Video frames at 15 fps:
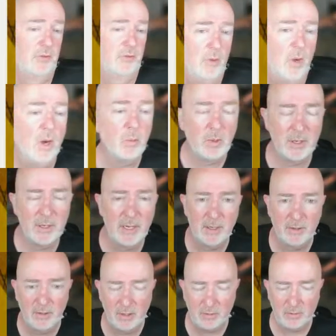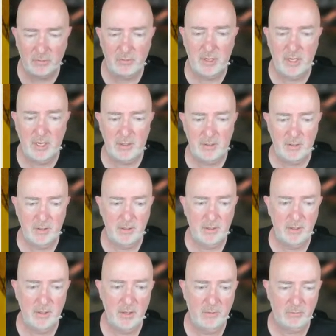So I went out and I've
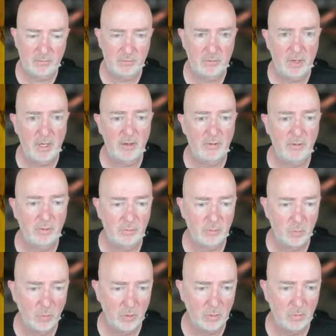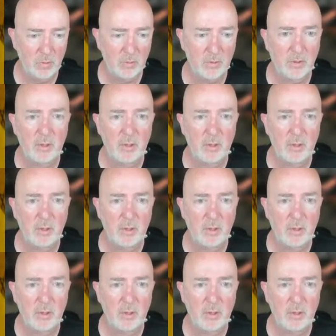created this workbook.